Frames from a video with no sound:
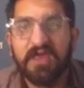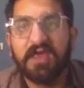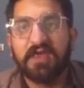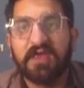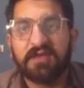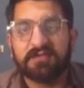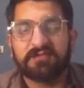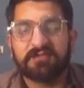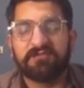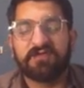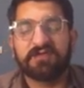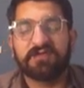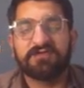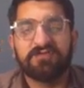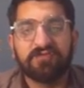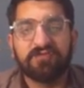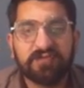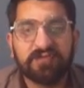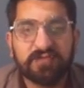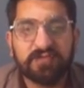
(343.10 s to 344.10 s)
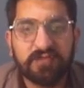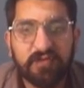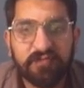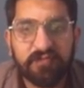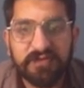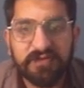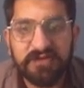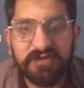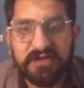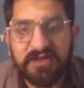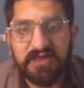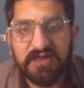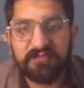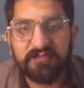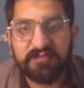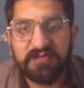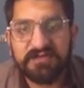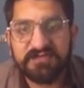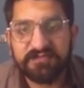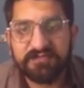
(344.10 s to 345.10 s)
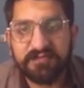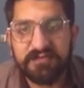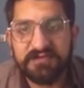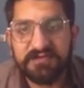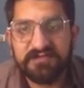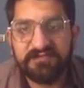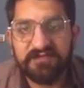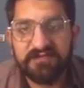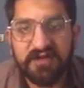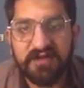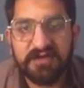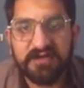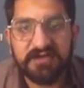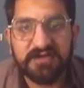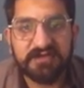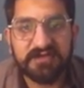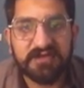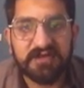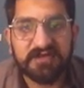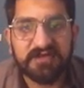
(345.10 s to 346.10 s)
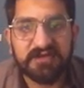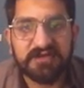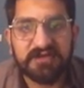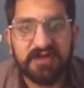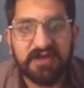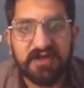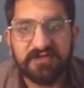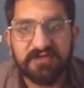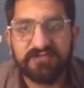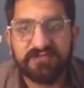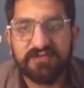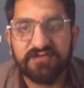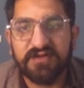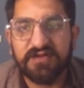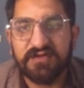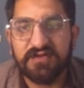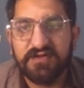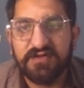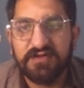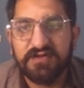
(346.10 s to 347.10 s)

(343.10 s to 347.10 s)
When you open the game by specific ending, then it has to end